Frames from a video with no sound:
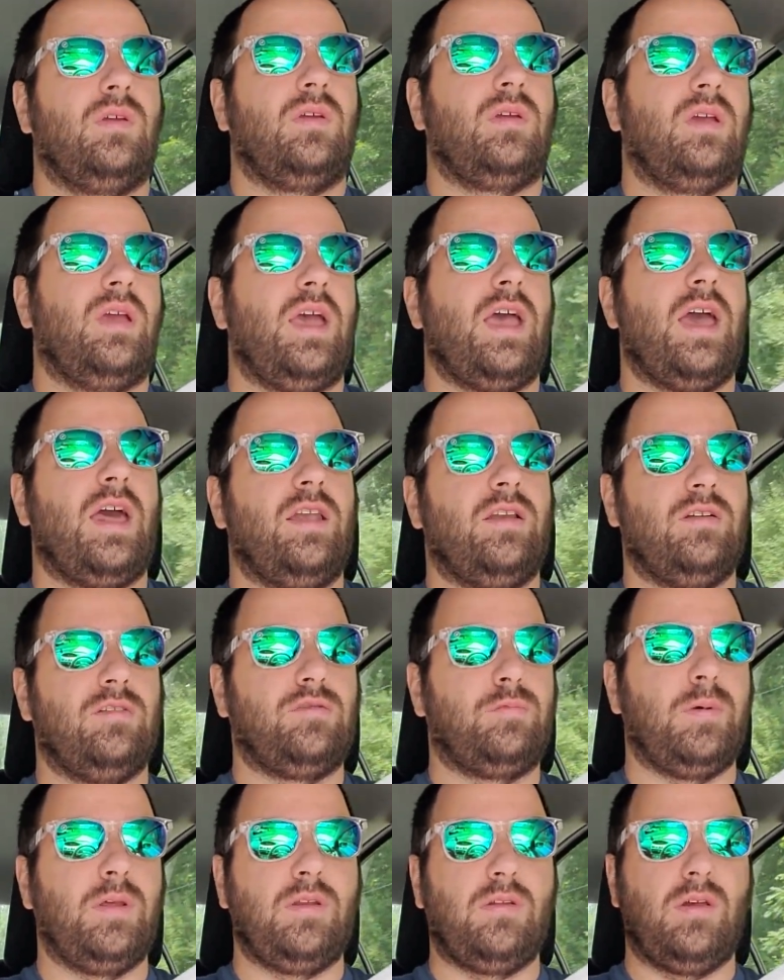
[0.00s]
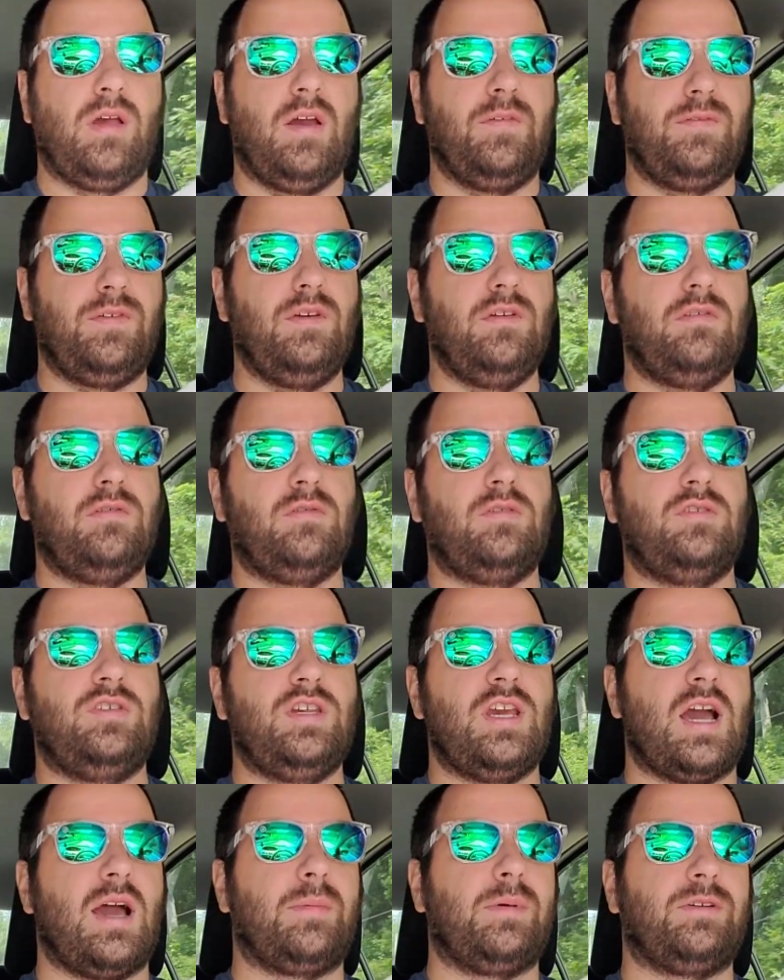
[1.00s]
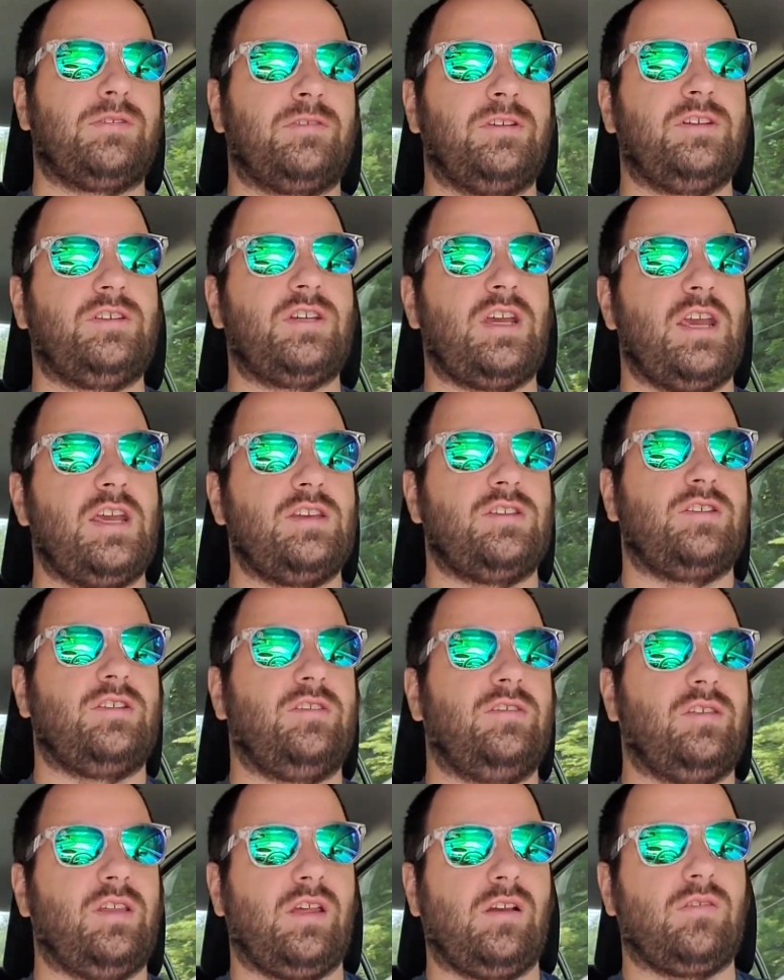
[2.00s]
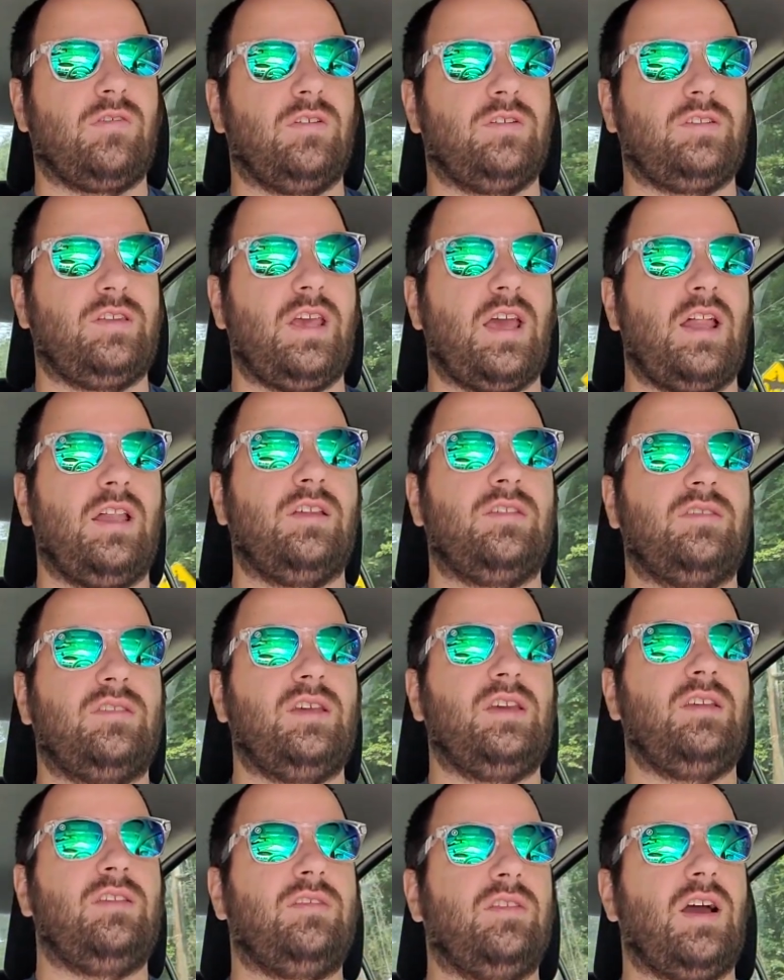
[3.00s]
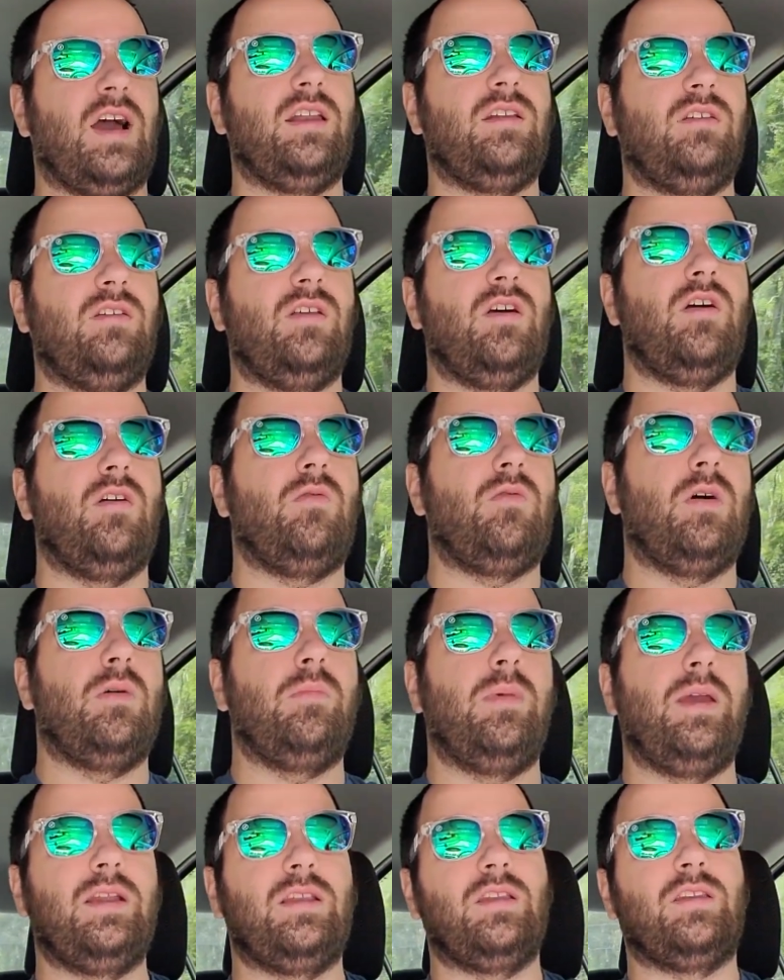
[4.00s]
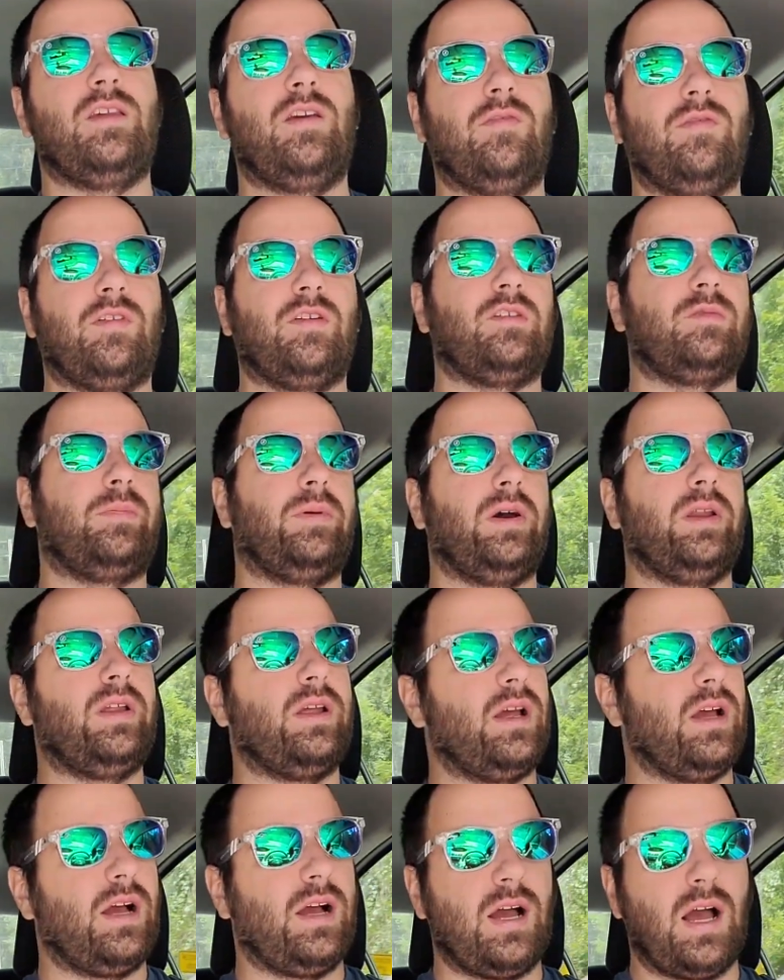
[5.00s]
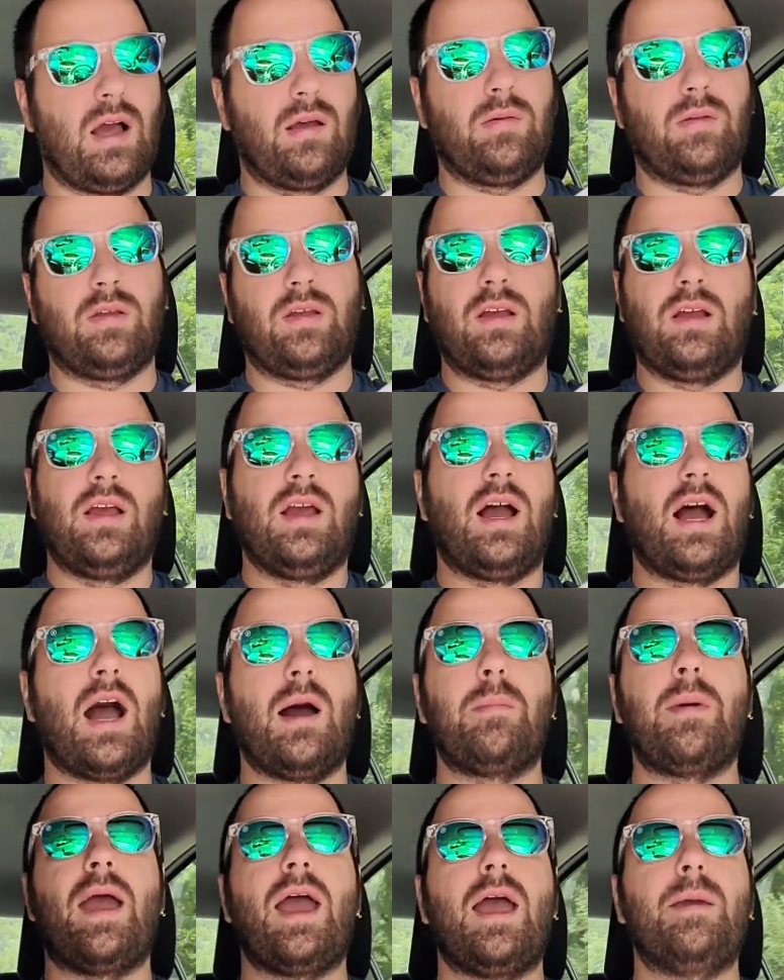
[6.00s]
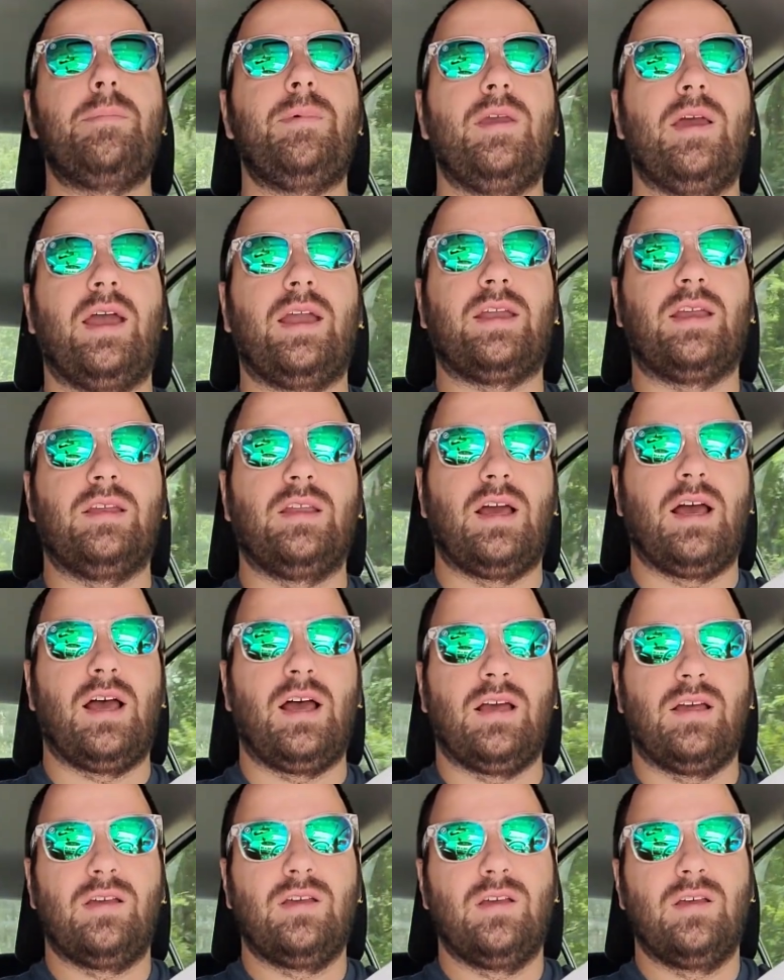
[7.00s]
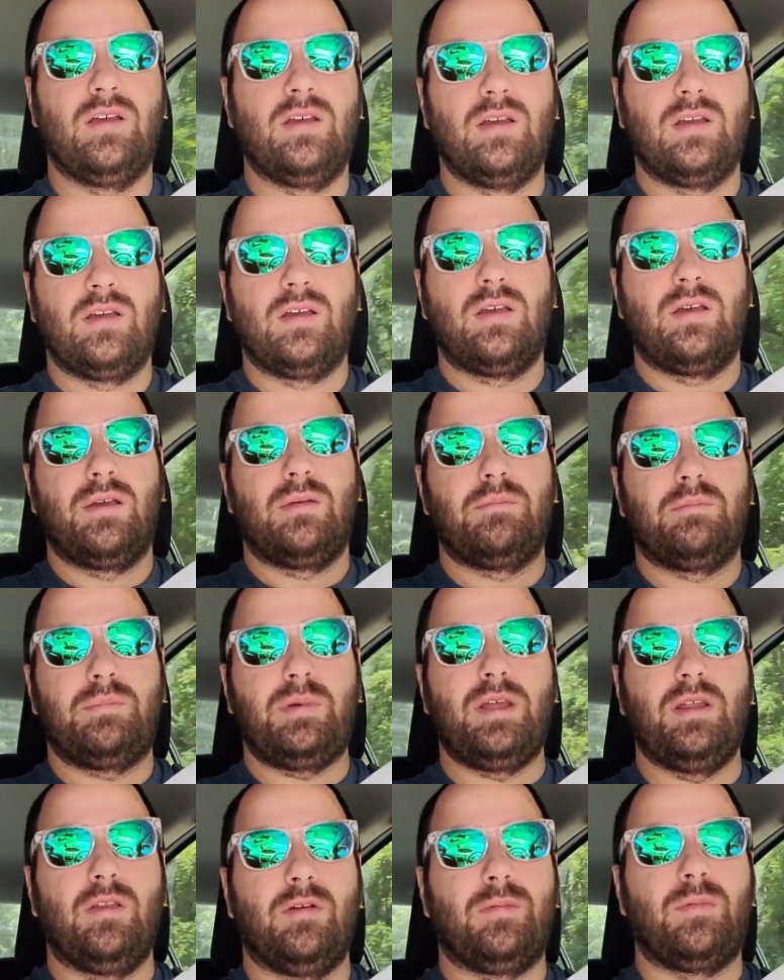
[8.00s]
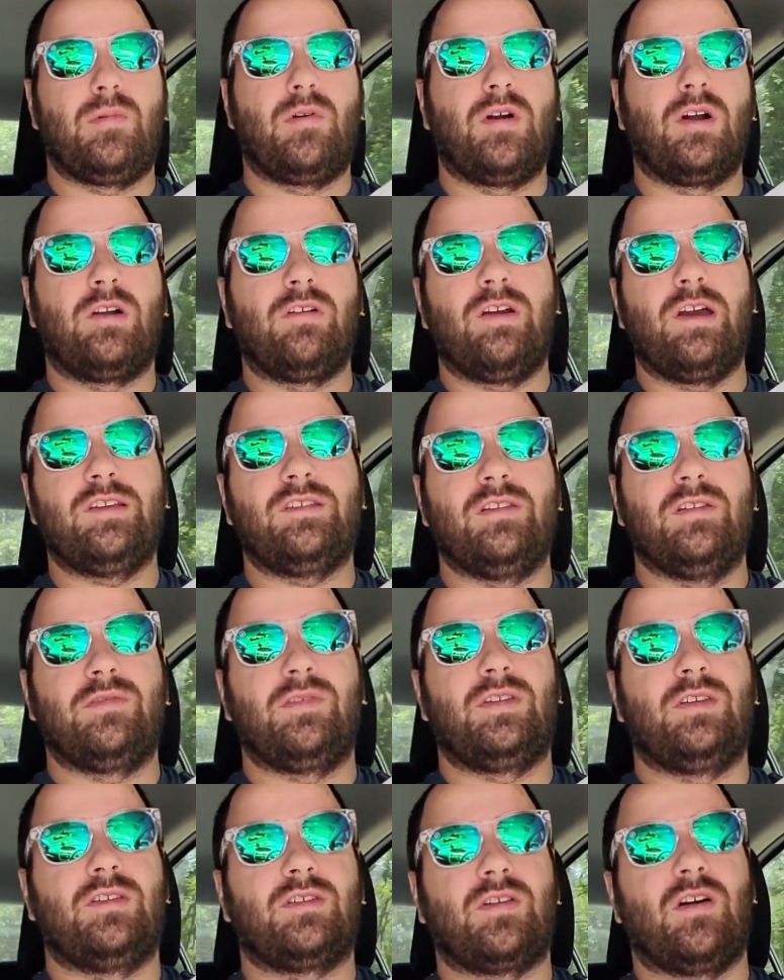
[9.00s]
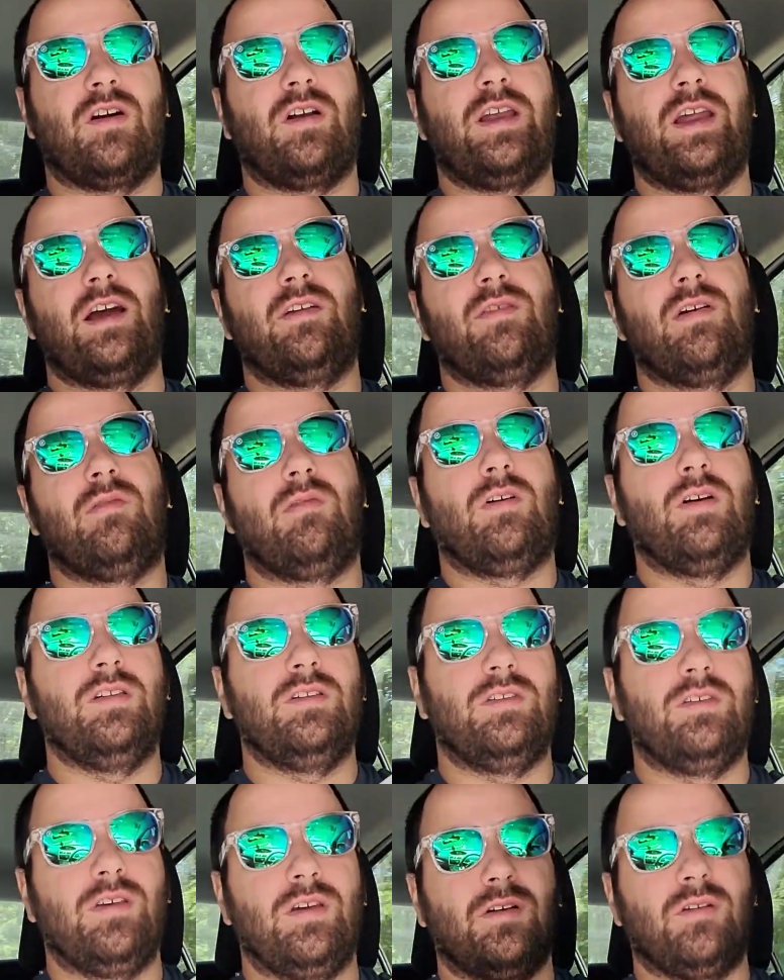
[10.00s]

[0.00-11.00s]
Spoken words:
And there's been a few geometry changes, and of course the LSD, so I don't know what made the difference, but I'm happy I can be a little more aggressive with this car now if I want to,